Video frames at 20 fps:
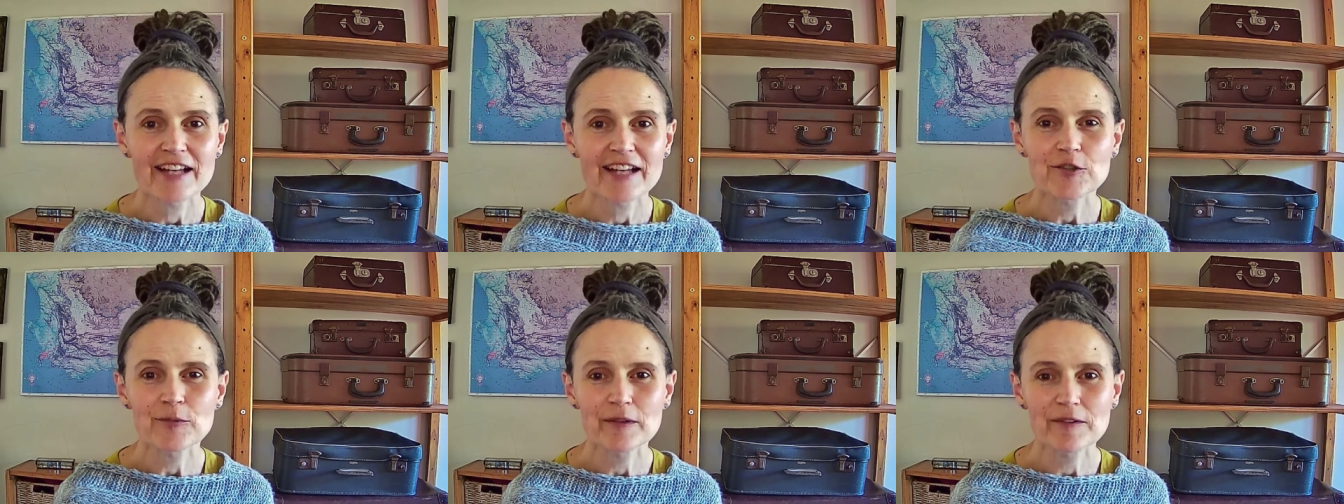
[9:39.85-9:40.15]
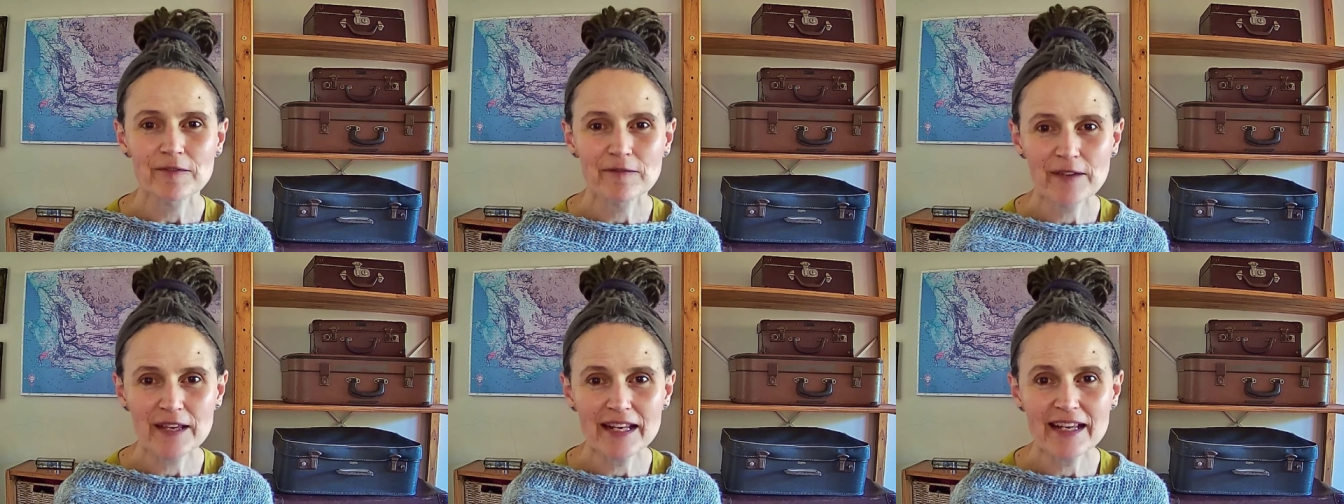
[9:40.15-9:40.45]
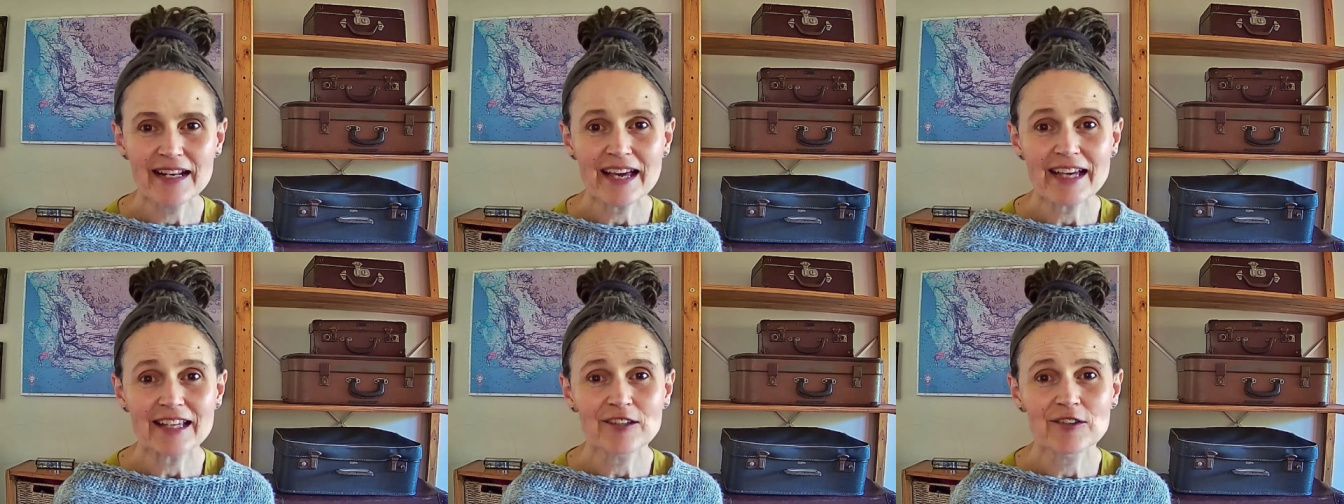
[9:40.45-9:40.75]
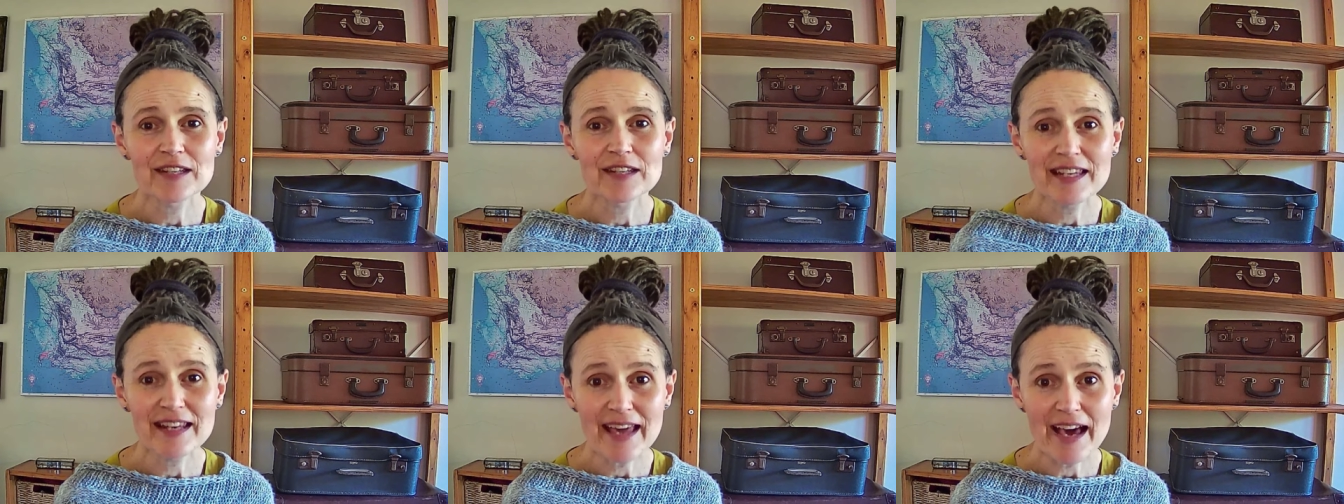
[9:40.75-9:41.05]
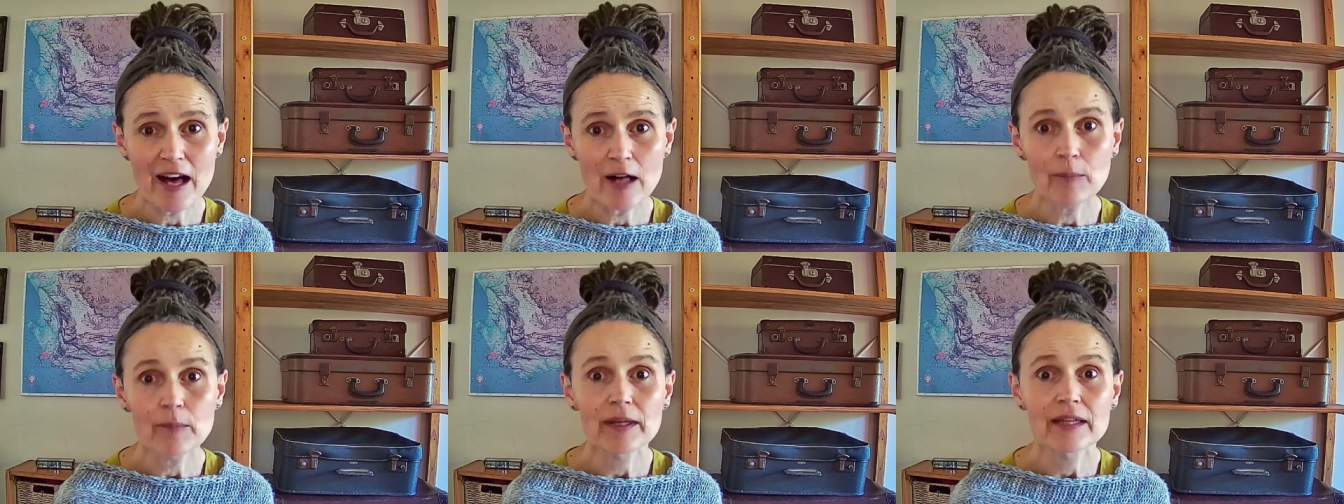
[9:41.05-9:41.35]
you'll be feeling like you need
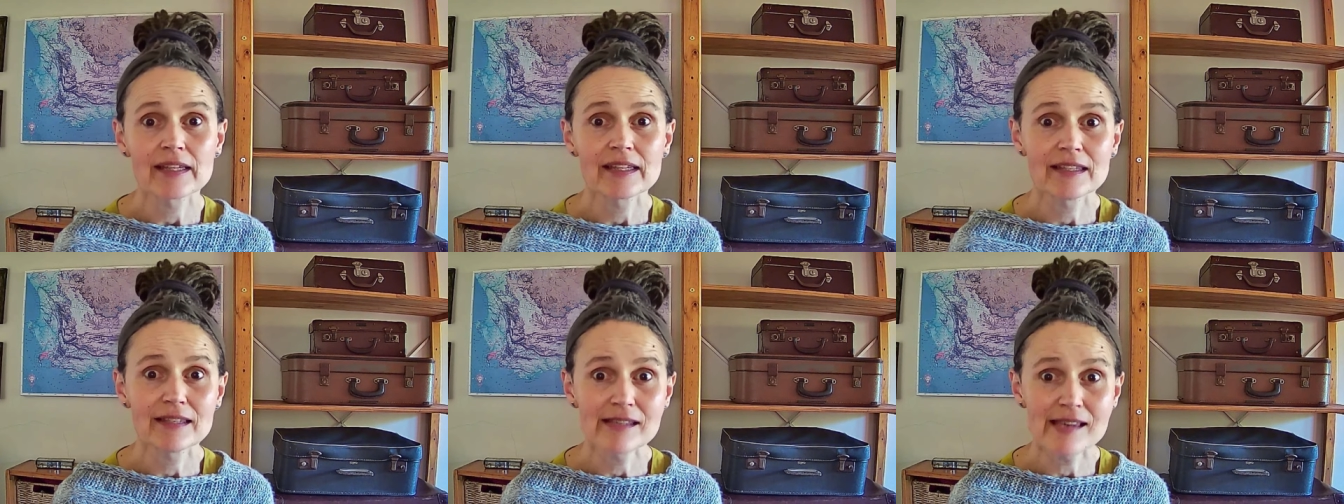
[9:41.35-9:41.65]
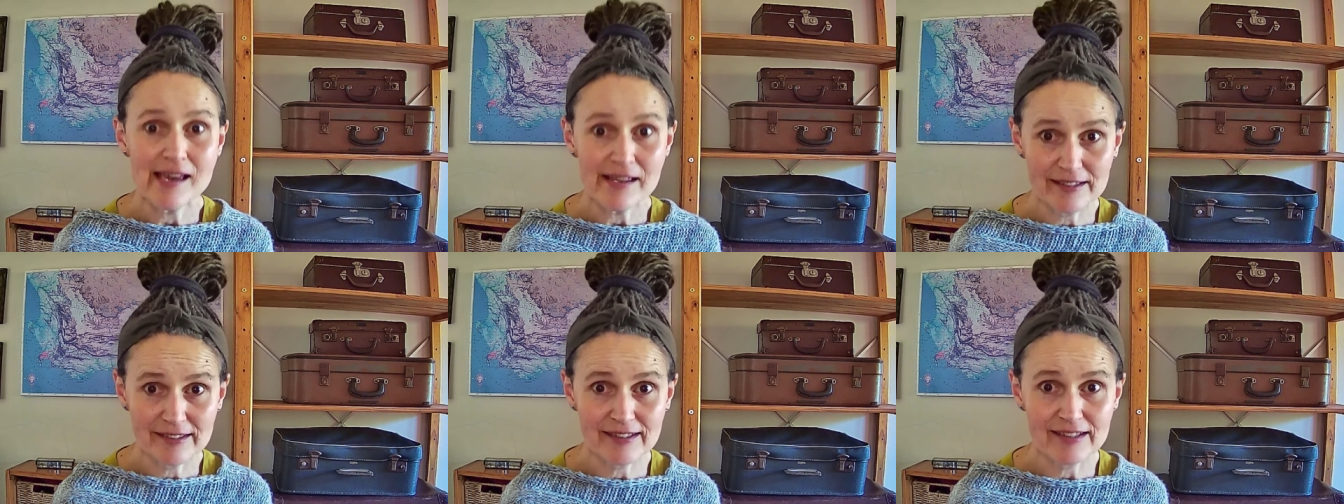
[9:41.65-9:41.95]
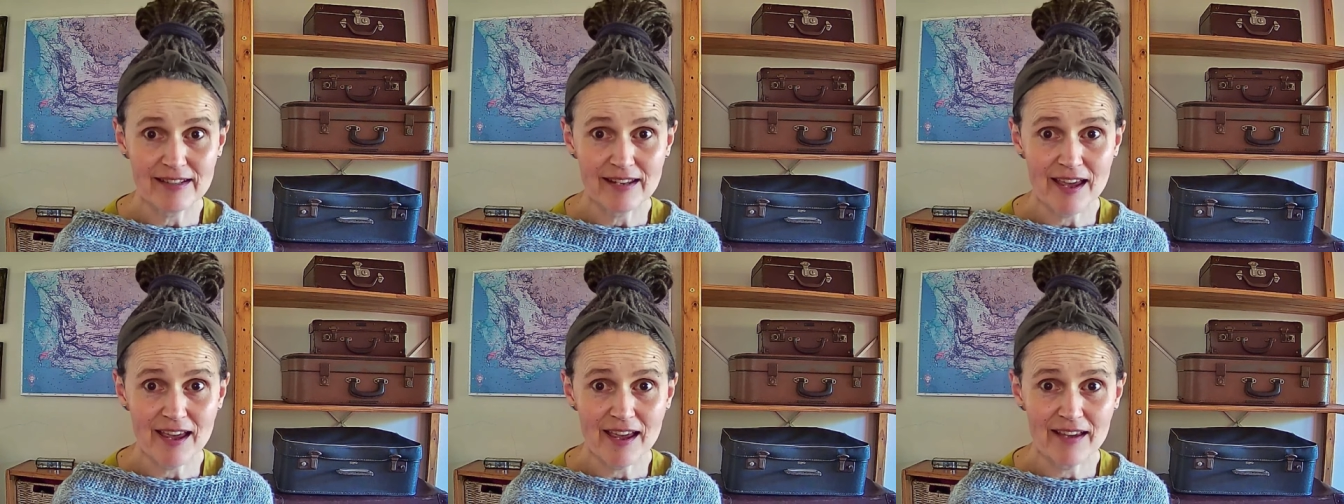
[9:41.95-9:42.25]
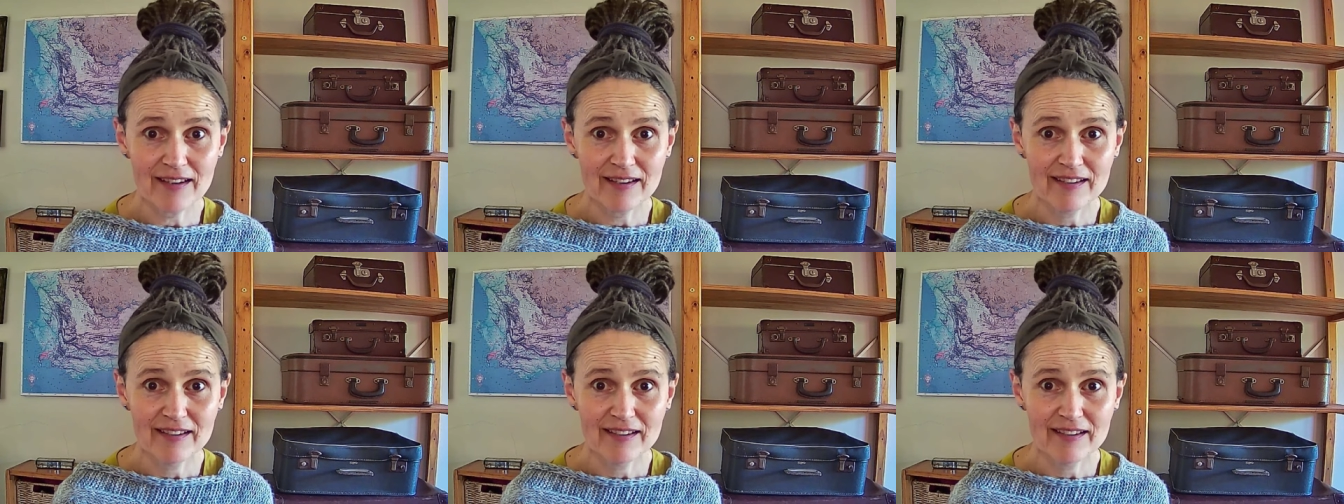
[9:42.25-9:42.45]
help yesterday.